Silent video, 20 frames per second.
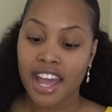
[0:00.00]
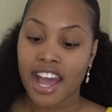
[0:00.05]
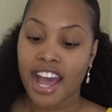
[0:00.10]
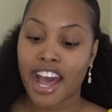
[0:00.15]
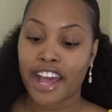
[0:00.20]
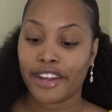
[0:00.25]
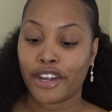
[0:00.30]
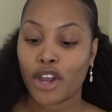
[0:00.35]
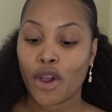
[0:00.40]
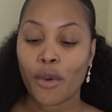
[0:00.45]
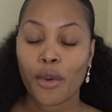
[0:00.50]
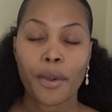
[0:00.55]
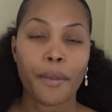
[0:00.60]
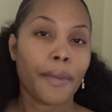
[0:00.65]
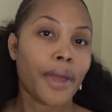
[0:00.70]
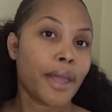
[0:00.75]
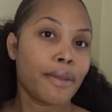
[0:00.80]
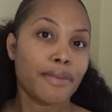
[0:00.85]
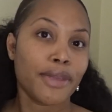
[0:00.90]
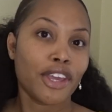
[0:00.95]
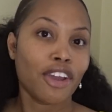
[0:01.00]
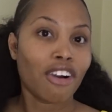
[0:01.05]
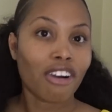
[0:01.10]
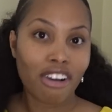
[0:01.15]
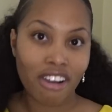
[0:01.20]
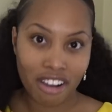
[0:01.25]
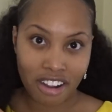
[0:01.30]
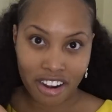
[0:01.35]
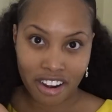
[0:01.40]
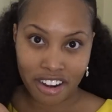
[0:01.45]
I know it might be
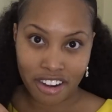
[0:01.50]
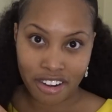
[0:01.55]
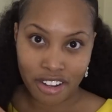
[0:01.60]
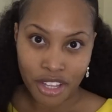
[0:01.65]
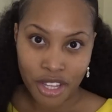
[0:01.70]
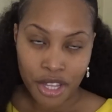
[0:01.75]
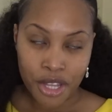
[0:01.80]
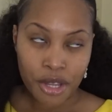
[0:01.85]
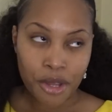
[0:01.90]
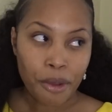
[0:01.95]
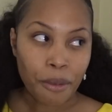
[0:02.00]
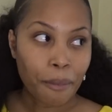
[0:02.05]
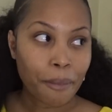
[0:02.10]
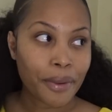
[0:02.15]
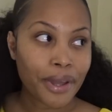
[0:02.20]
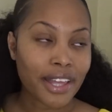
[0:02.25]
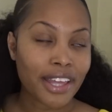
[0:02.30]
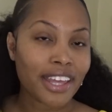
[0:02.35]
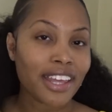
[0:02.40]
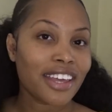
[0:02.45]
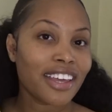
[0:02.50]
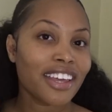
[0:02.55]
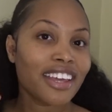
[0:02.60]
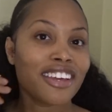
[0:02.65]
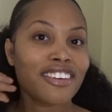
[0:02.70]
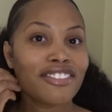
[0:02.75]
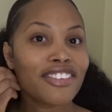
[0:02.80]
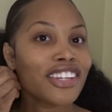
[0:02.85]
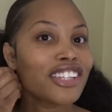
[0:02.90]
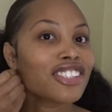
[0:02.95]
hard, but
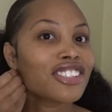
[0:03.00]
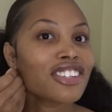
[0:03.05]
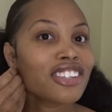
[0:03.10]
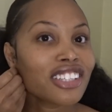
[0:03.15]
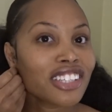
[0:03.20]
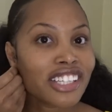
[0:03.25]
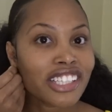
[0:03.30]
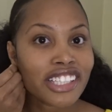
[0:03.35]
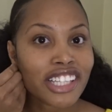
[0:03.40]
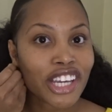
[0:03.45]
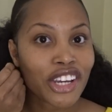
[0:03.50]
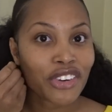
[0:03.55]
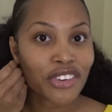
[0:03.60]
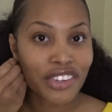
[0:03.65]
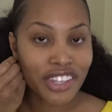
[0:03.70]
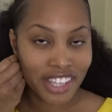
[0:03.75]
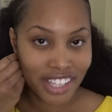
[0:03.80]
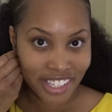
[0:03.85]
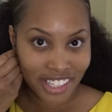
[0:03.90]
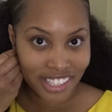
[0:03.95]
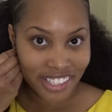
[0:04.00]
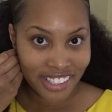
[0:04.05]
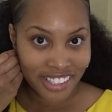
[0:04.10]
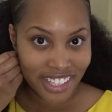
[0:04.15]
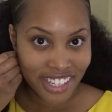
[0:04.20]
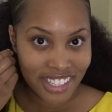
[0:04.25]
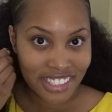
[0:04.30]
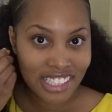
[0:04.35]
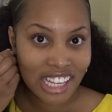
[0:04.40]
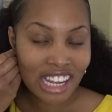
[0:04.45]
eventually they'll get it.
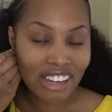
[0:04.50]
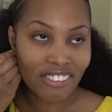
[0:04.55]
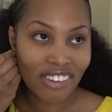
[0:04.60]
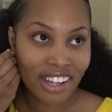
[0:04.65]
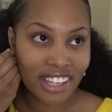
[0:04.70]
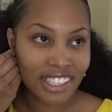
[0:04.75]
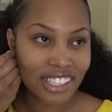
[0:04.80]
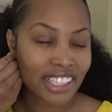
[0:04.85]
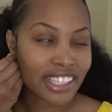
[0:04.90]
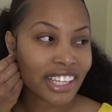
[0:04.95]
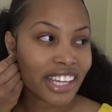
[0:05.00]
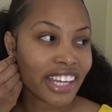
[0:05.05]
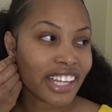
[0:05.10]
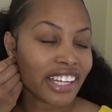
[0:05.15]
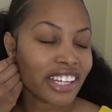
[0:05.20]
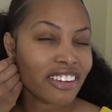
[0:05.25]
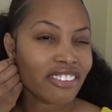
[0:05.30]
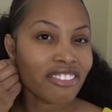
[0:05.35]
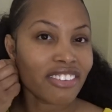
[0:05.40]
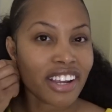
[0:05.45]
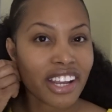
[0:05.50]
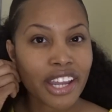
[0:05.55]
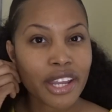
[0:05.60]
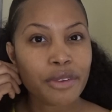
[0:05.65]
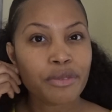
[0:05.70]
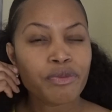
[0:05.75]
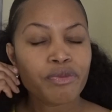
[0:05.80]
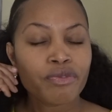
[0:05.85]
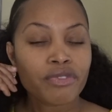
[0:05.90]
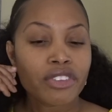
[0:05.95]
That's how I look at it, right?